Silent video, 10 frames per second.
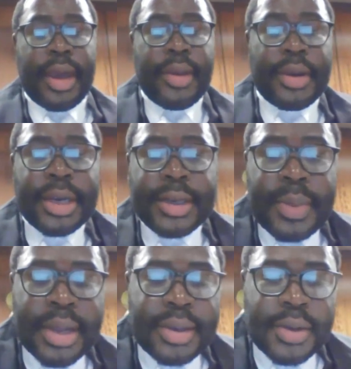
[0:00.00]
Can you
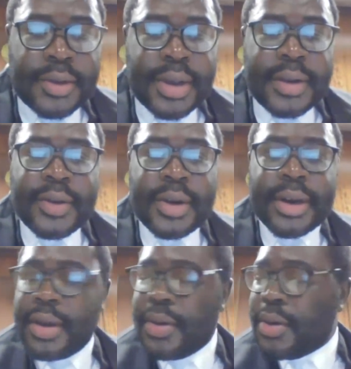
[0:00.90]
just place yourselves on
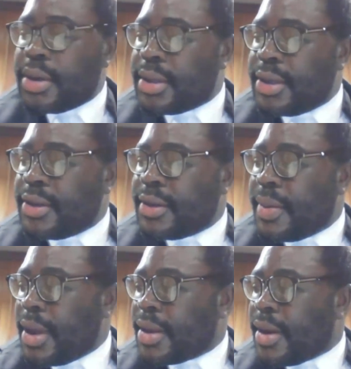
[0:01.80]
record? This is
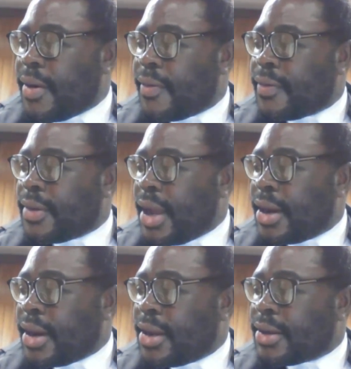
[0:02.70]
a matter of
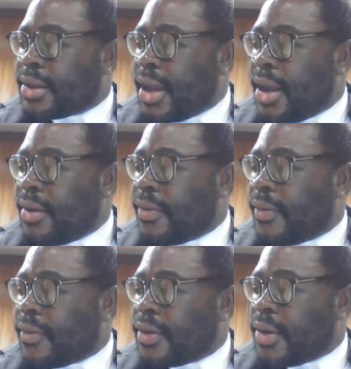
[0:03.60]
Dedre Stein
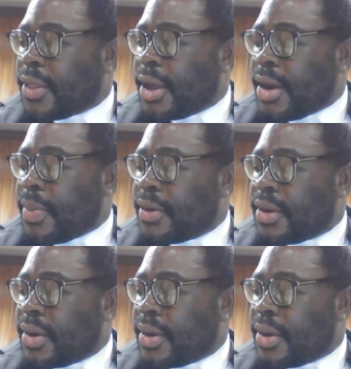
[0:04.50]
Physiotherapists